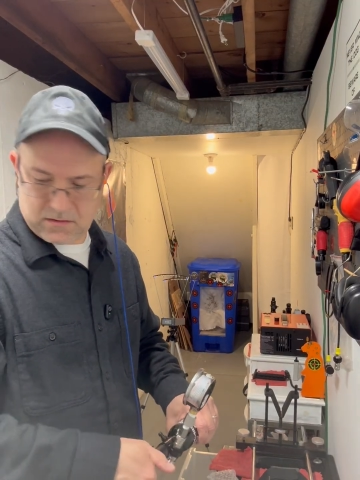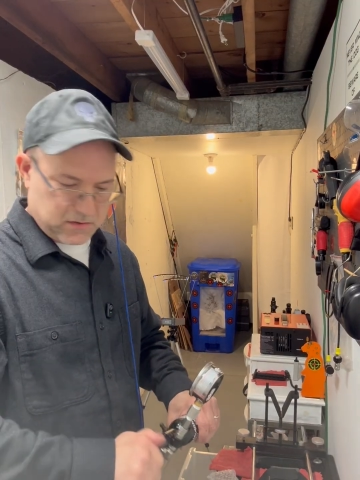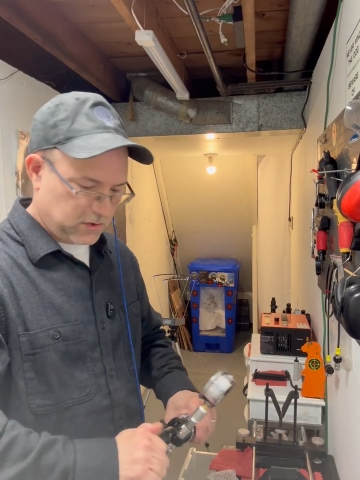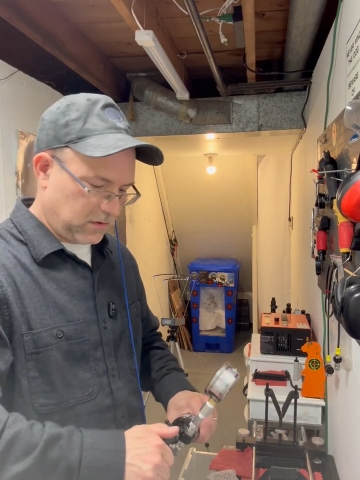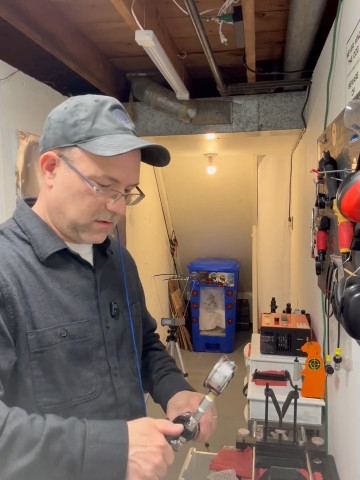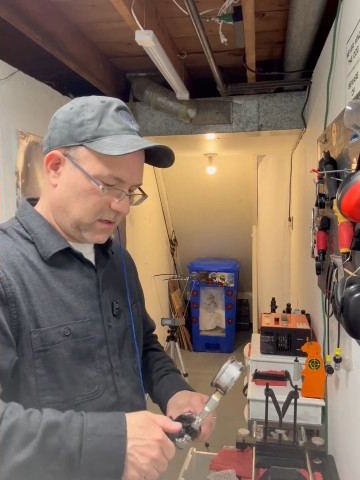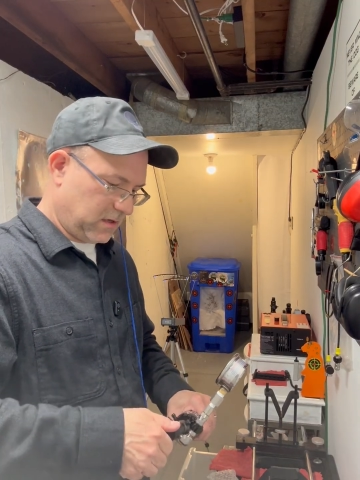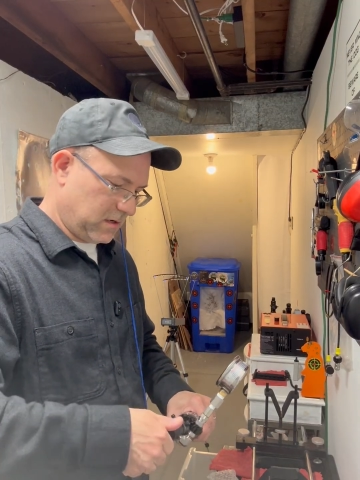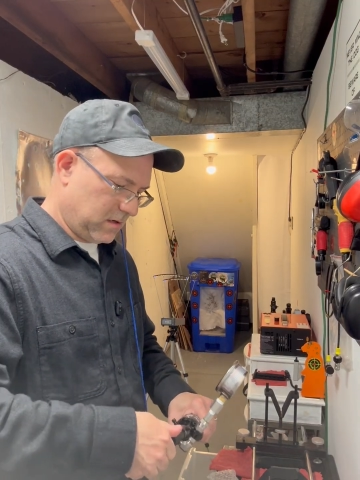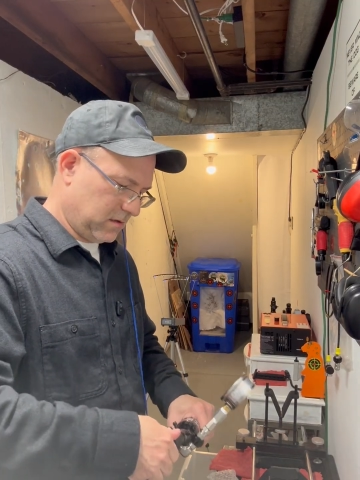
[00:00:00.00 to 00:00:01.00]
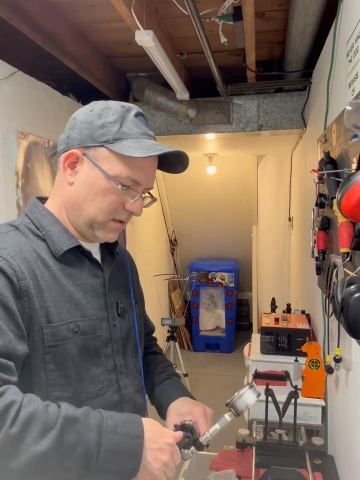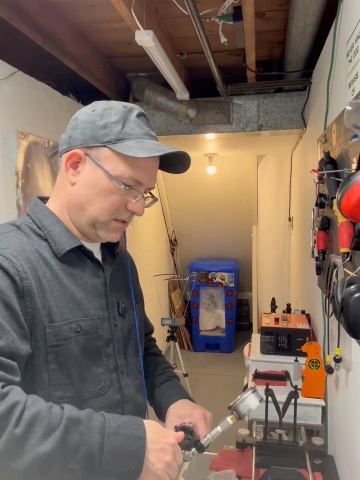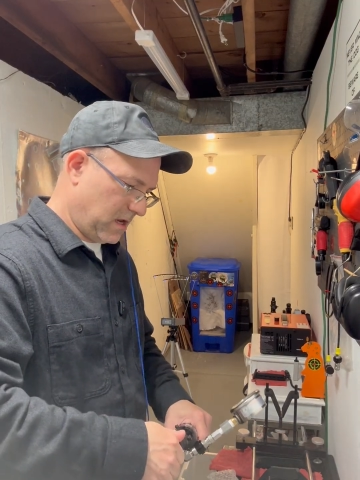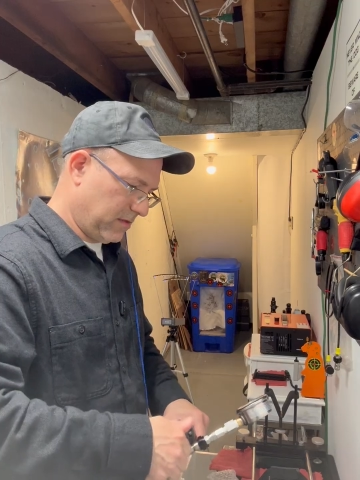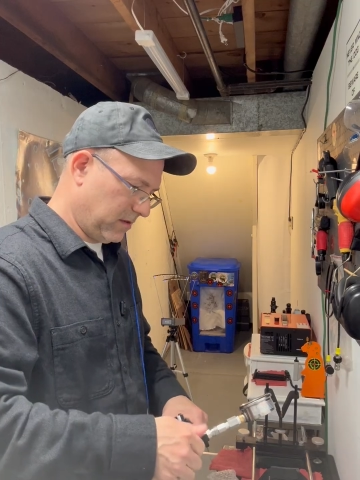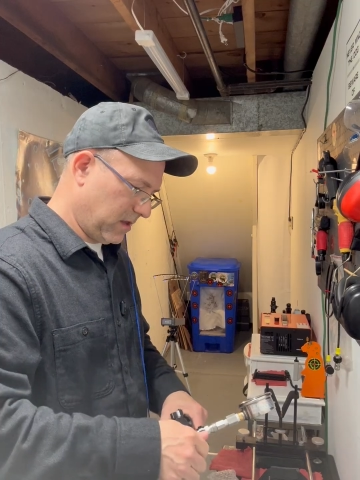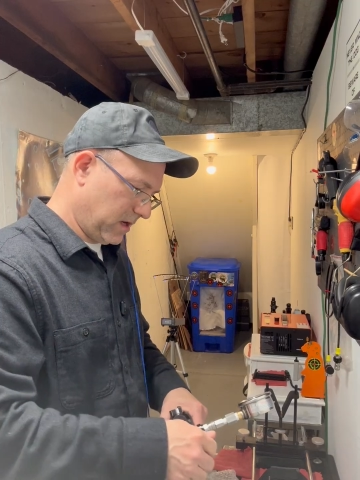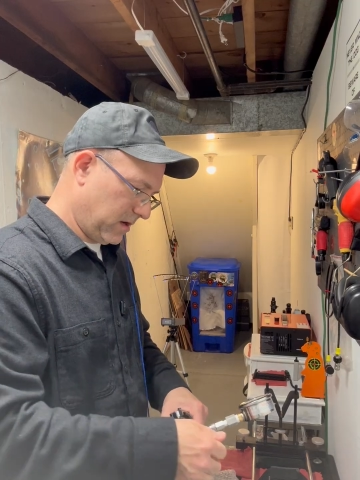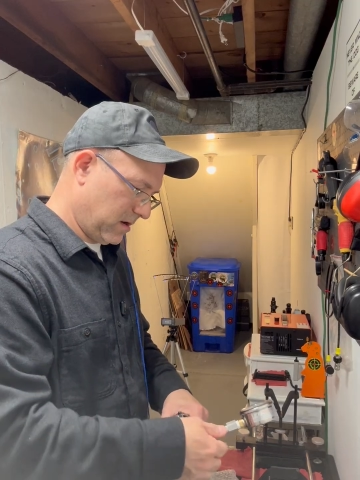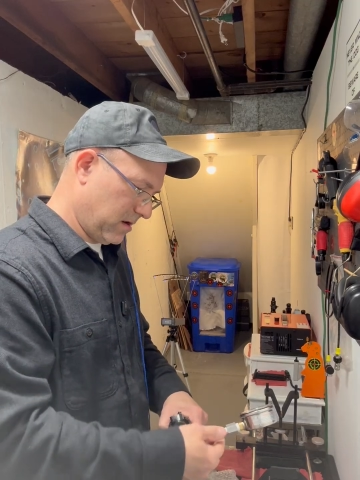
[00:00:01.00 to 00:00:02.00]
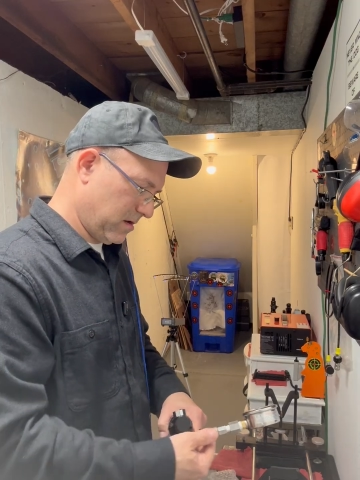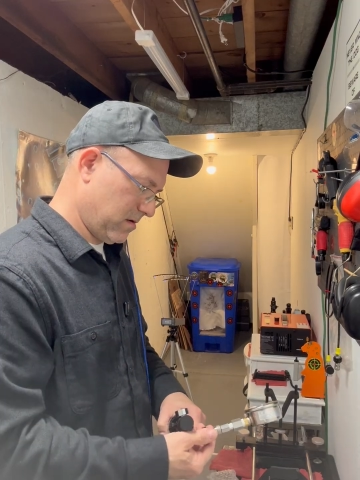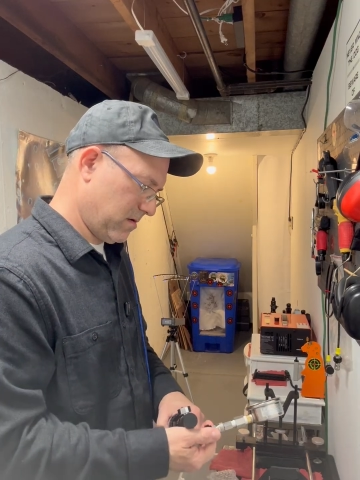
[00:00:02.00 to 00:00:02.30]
does on the tether line here.